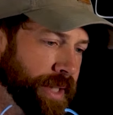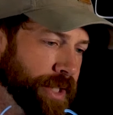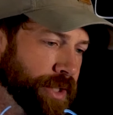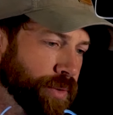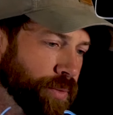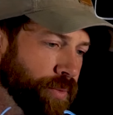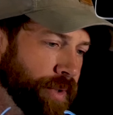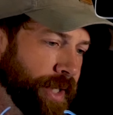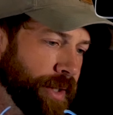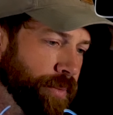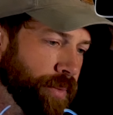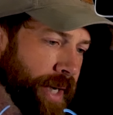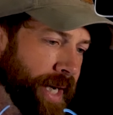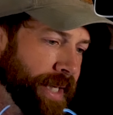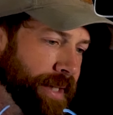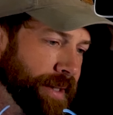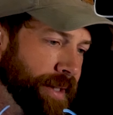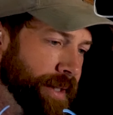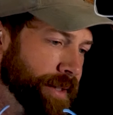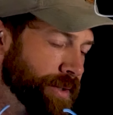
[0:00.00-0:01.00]
is
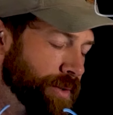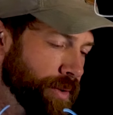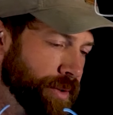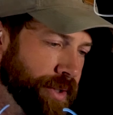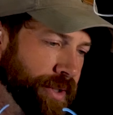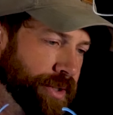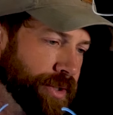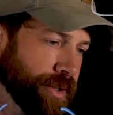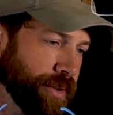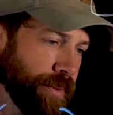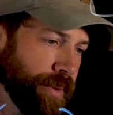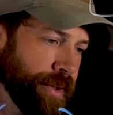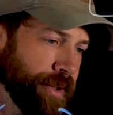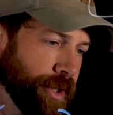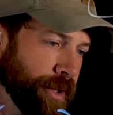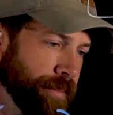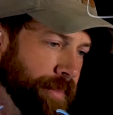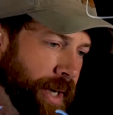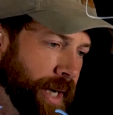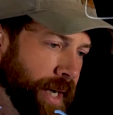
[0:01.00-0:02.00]
rewrite this, or just do it in
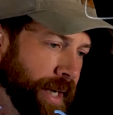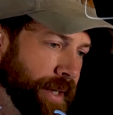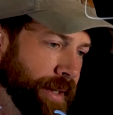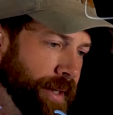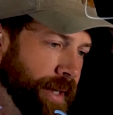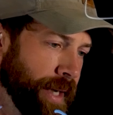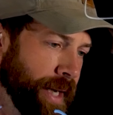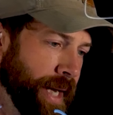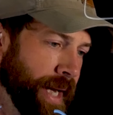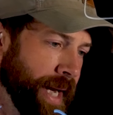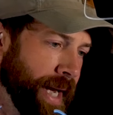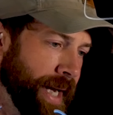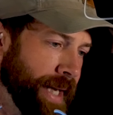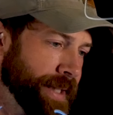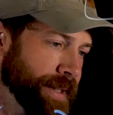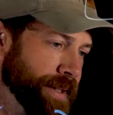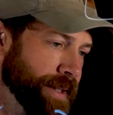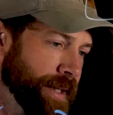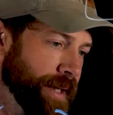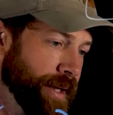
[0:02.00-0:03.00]
your mind,
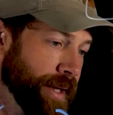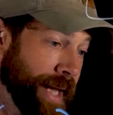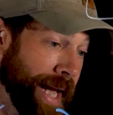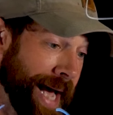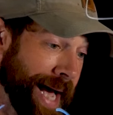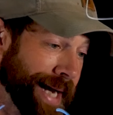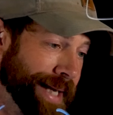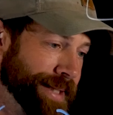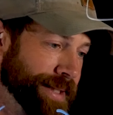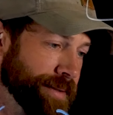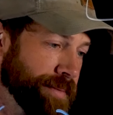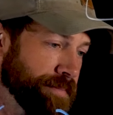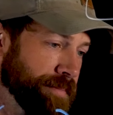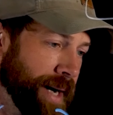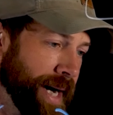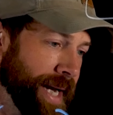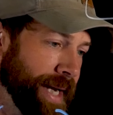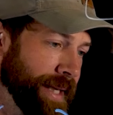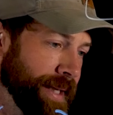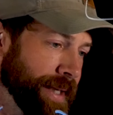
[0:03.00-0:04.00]
as x
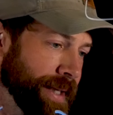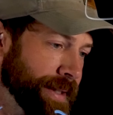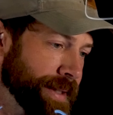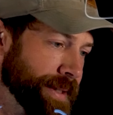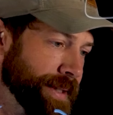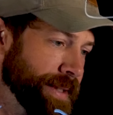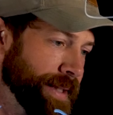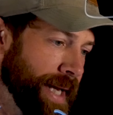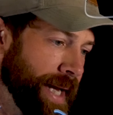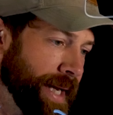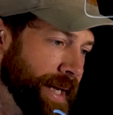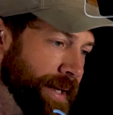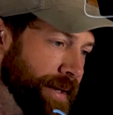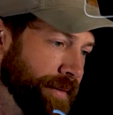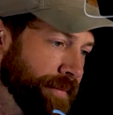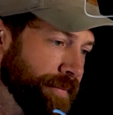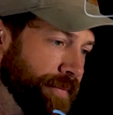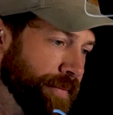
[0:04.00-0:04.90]
minus negative